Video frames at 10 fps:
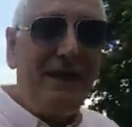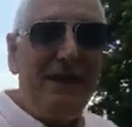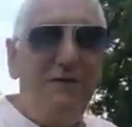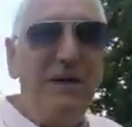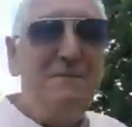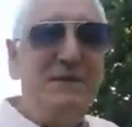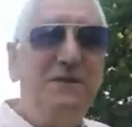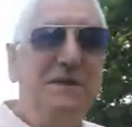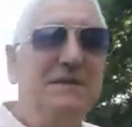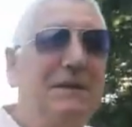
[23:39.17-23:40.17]
thank you very
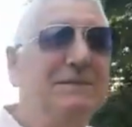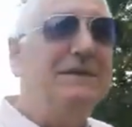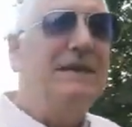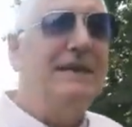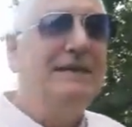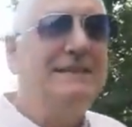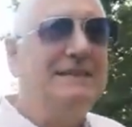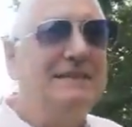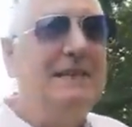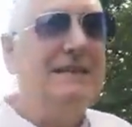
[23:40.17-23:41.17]
much for your time today.
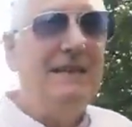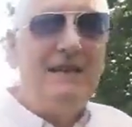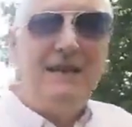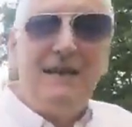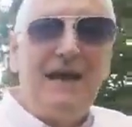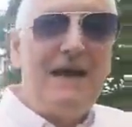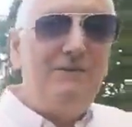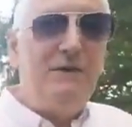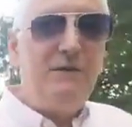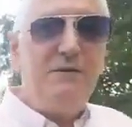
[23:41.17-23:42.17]
As I said,
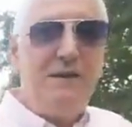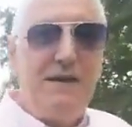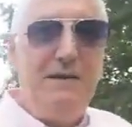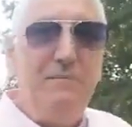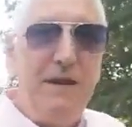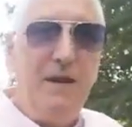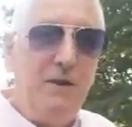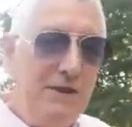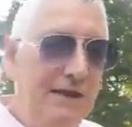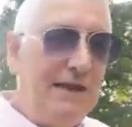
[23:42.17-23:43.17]
have a look at the link
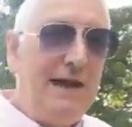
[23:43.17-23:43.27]
below.